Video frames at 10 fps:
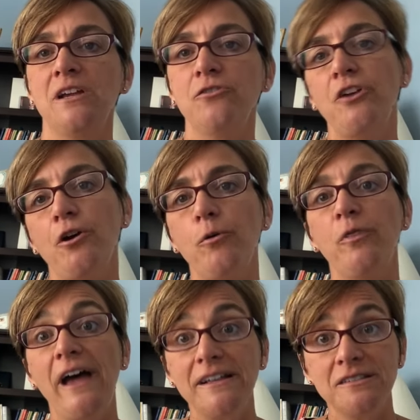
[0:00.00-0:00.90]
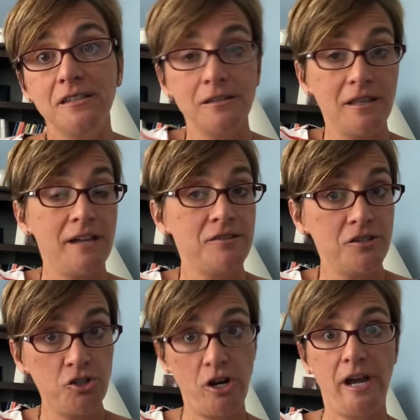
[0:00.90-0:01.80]
So that's the
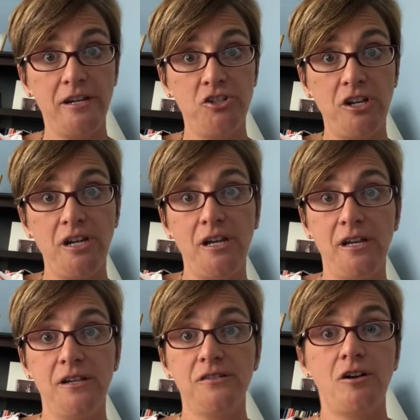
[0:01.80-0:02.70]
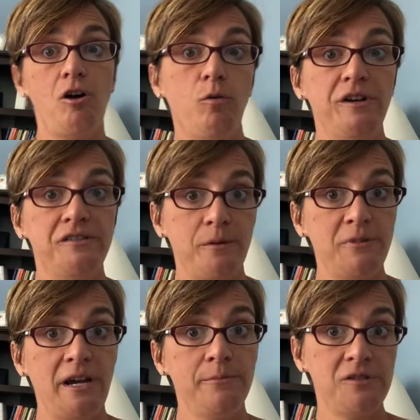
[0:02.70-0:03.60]
strategy, is always,
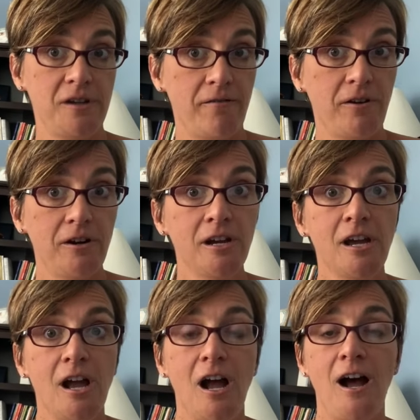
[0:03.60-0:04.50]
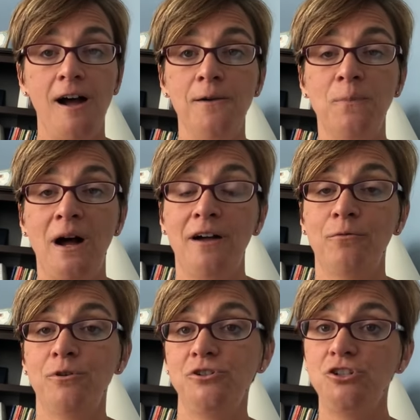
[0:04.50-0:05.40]
sometimes, never. I
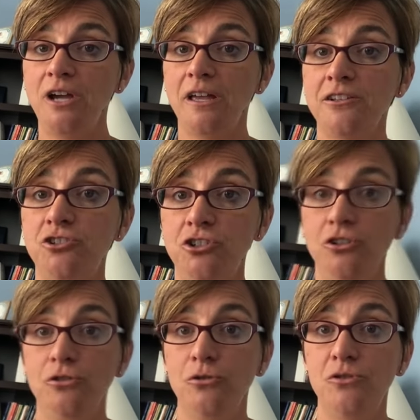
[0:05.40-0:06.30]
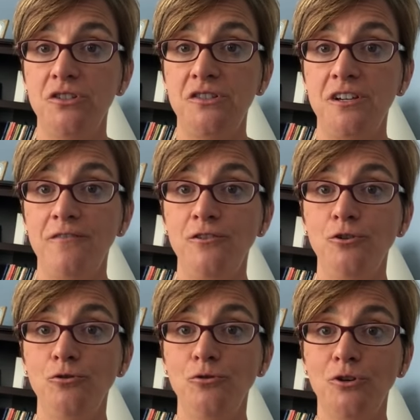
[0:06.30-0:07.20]
would challenge you to see if
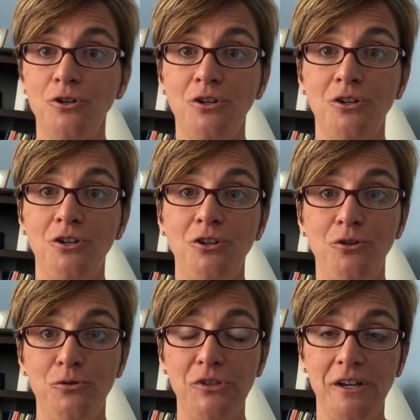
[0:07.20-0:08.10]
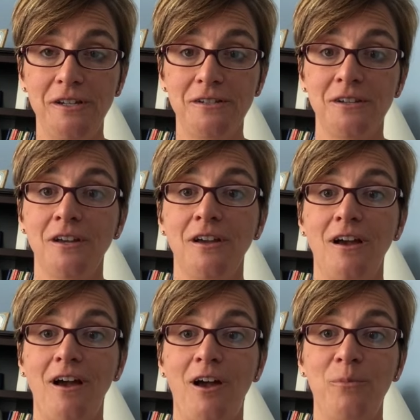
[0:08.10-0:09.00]
you could use it
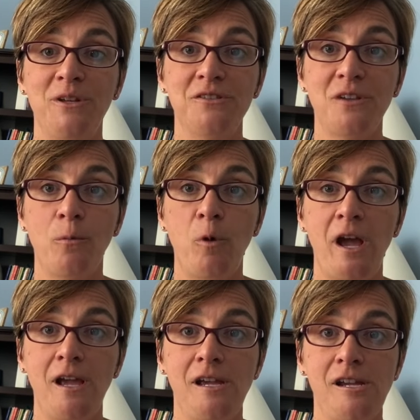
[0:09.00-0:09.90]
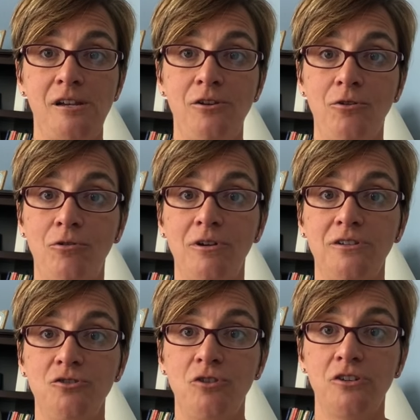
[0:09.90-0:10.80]
in some way in your
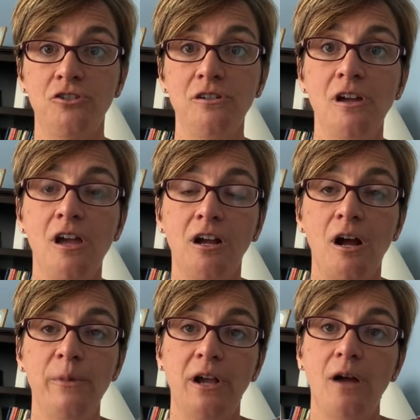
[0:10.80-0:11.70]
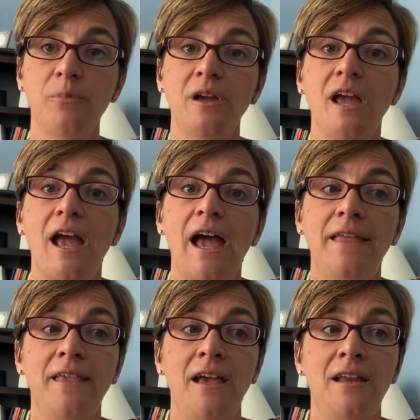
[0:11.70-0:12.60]
instruction coming up.
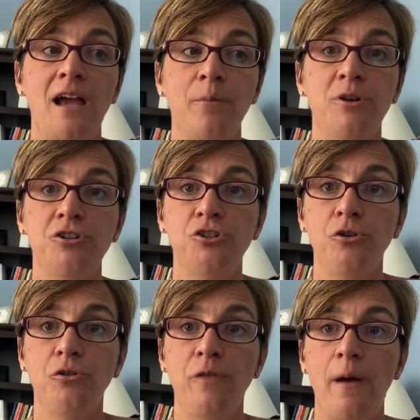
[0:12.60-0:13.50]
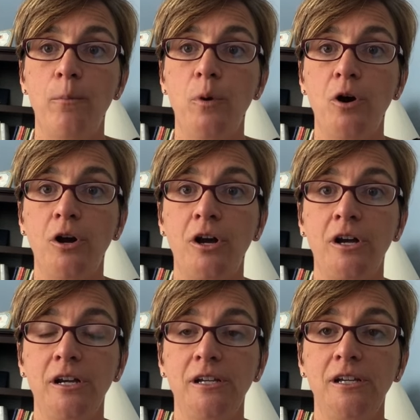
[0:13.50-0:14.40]
And then I'm going to show you that book
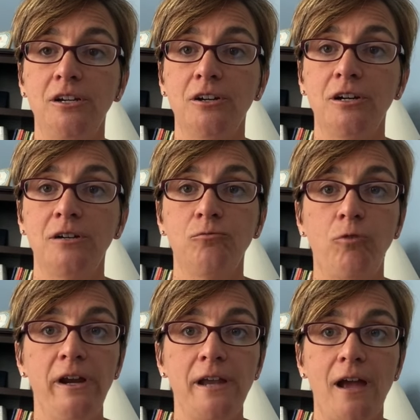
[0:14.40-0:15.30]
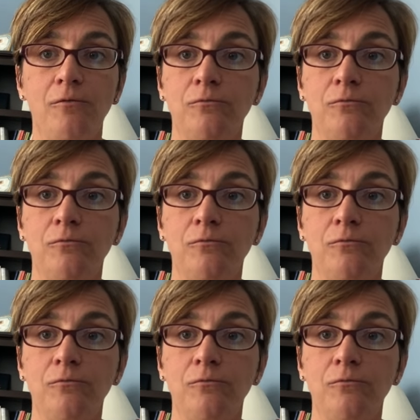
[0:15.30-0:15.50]
here right now.